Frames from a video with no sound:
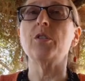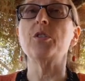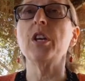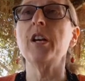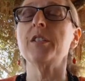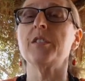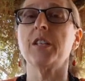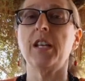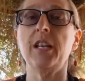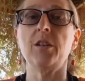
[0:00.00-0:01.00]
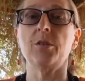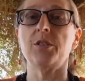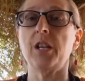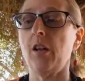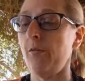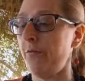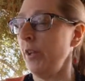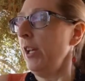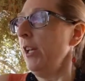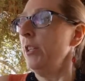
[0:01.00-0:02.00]
just getting
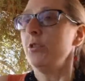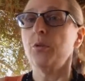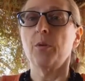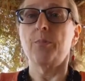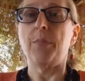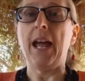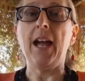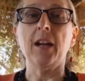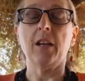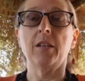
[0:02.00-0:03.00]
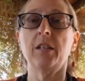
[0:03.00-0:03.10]
yourself sort of back